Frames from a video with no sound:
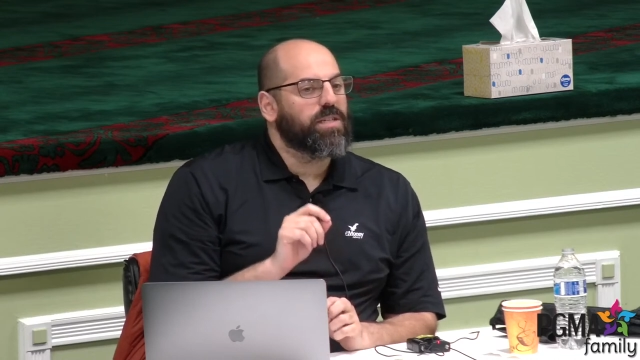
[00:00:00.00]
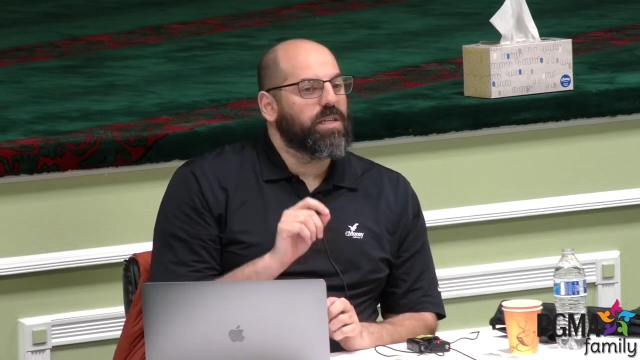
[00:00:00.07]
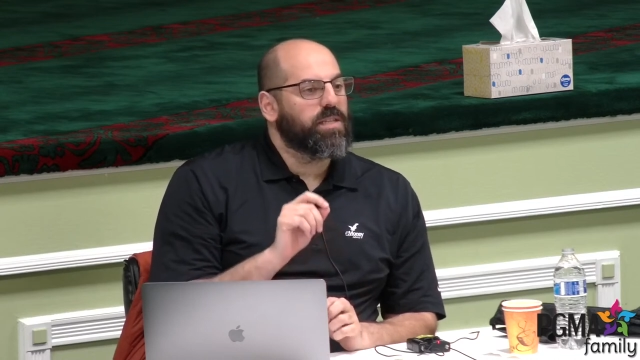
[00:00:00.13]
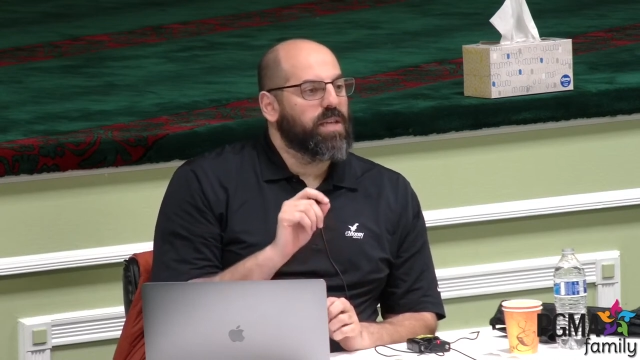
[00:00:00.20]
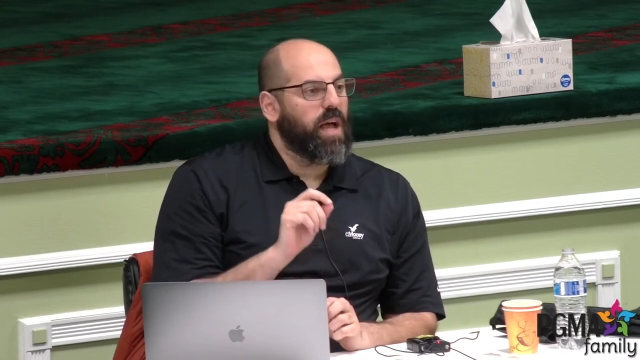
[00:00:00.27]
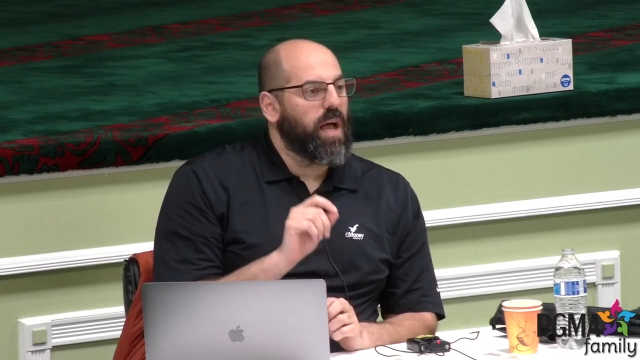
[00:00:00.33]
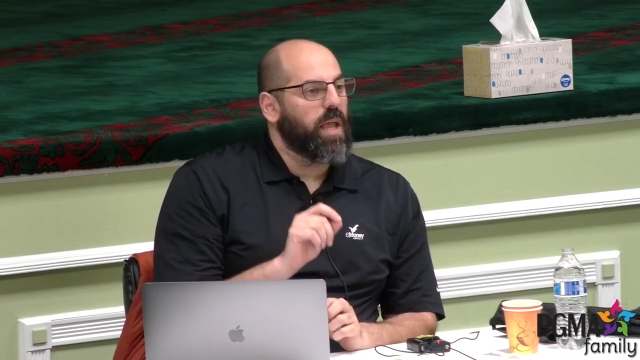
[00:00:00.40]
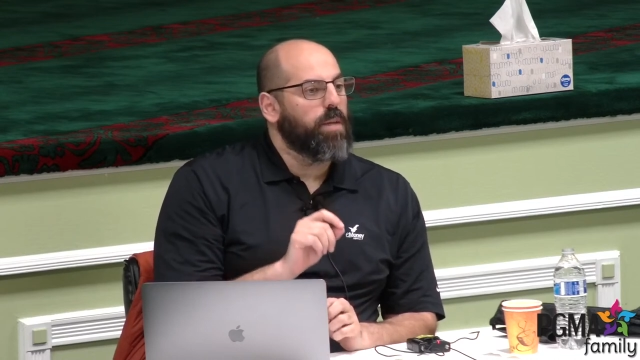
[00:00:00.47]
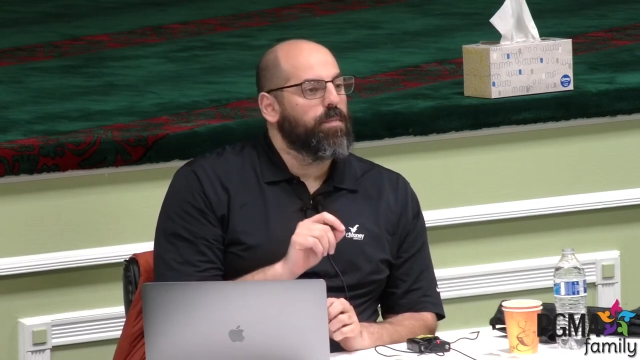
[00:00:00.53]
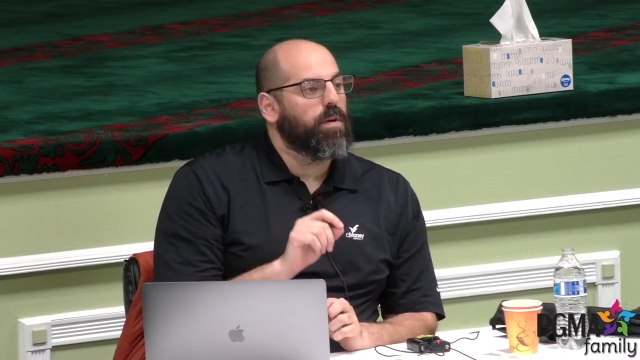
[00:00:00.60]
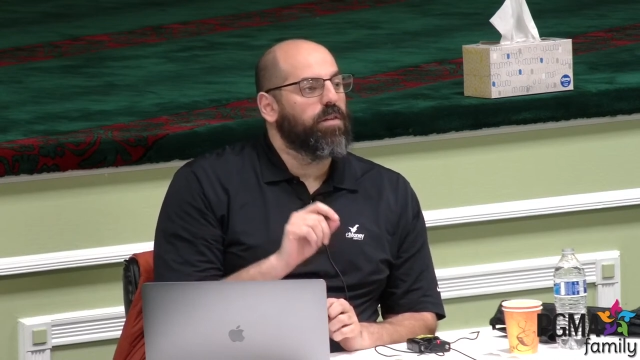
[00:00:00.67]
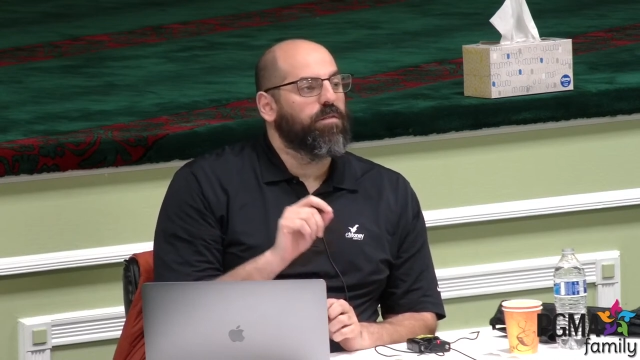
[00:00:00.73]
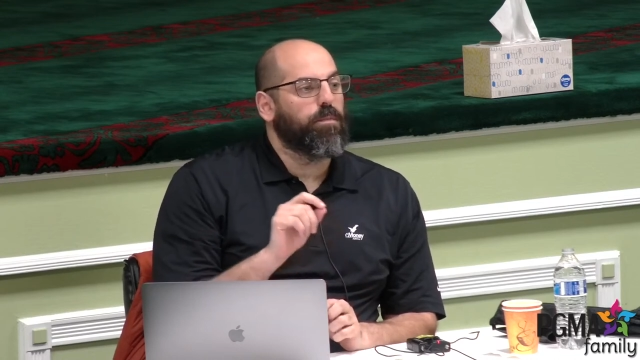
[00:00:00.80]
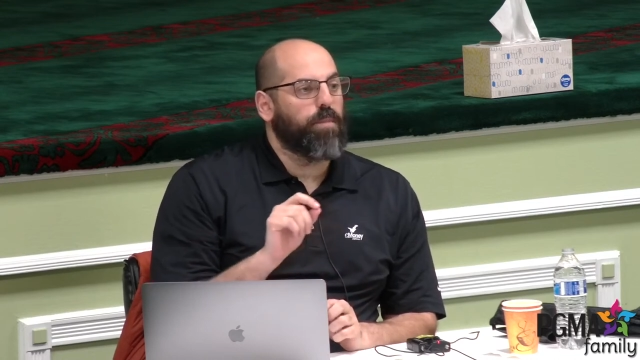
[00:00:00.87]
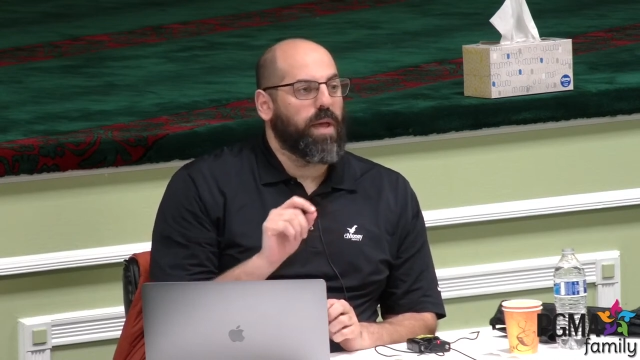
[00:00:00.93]
type of
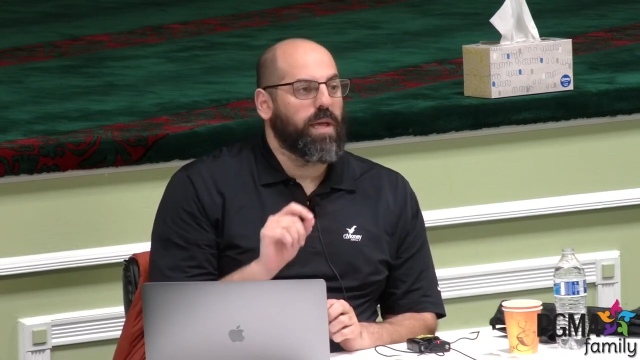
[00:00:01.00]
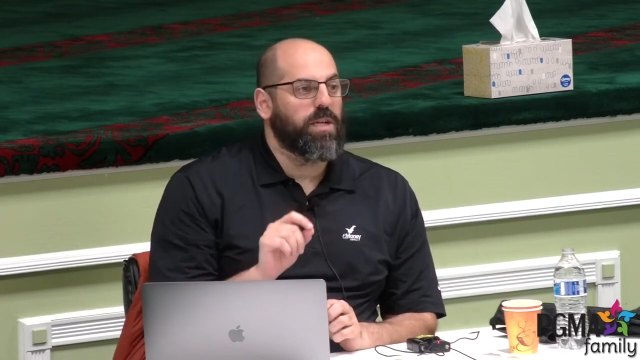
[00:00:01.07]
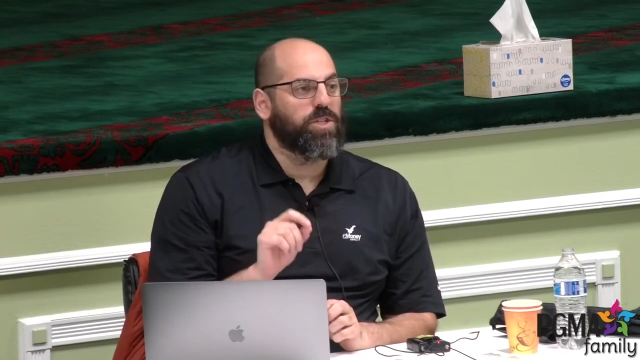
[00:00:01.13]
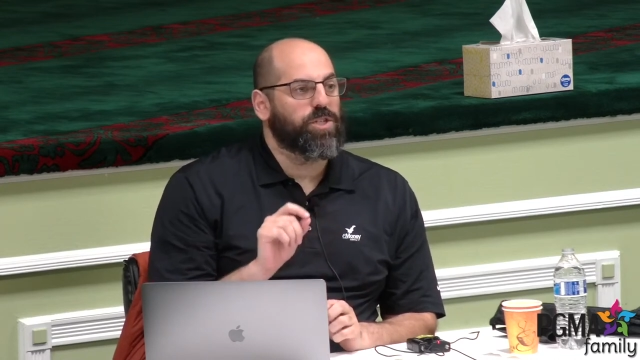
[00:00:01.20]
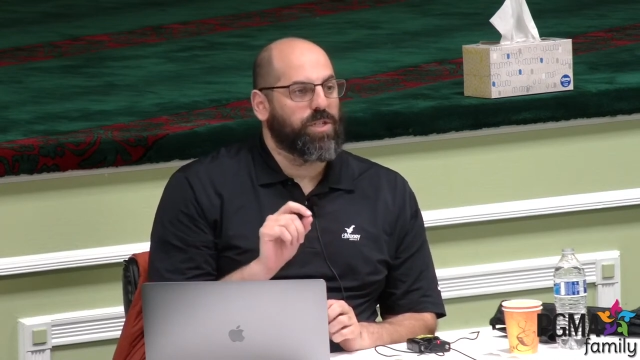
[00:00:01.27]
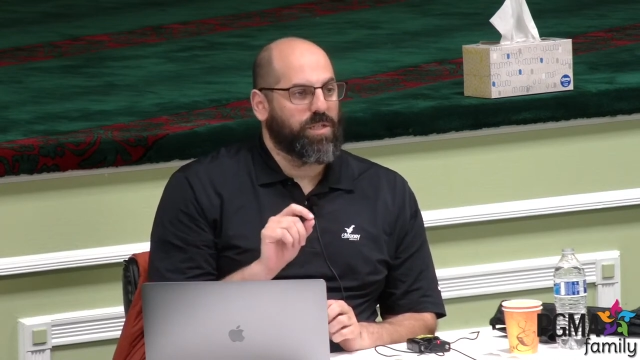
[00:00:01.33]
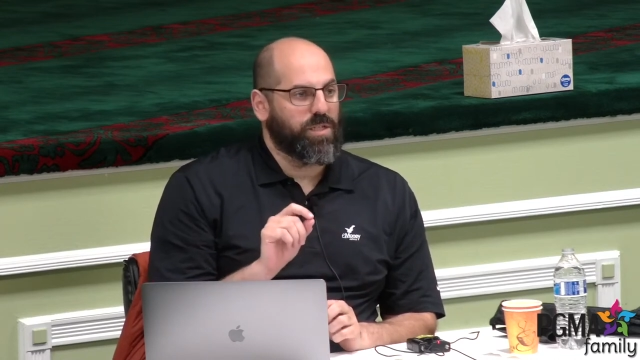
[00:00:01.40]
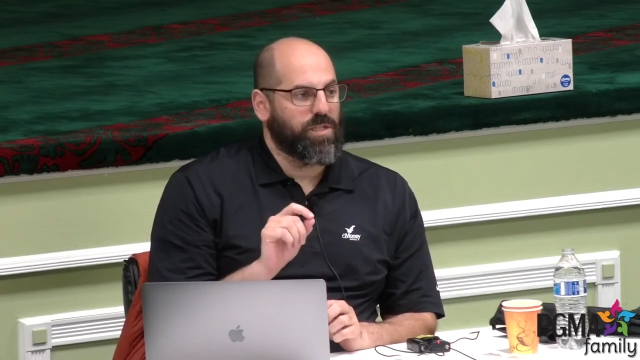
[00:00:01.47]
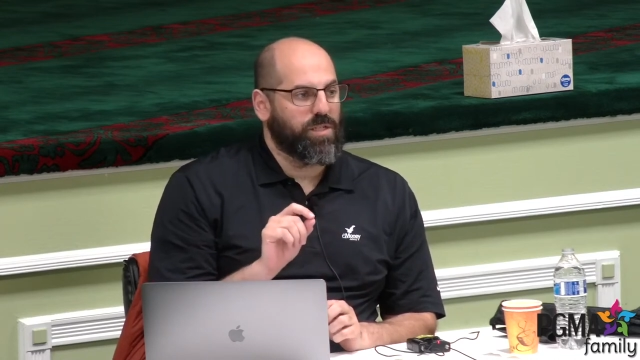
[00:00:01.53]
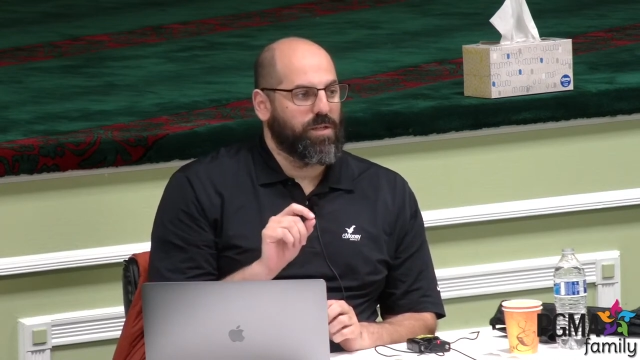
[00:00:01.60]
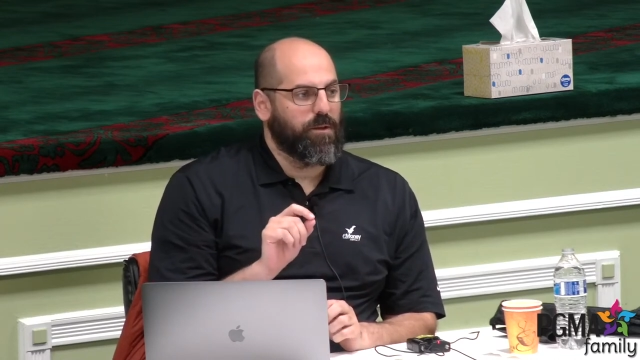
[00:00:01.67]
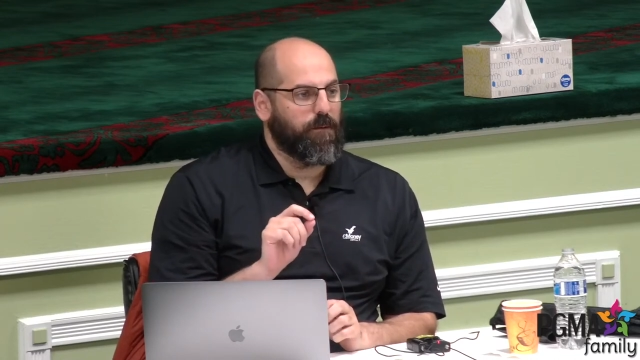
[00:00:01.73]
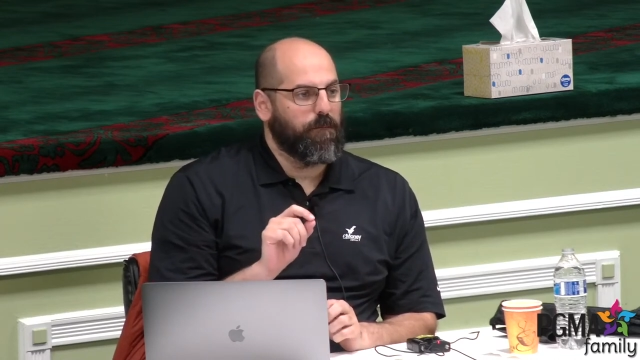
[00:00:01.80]
patience.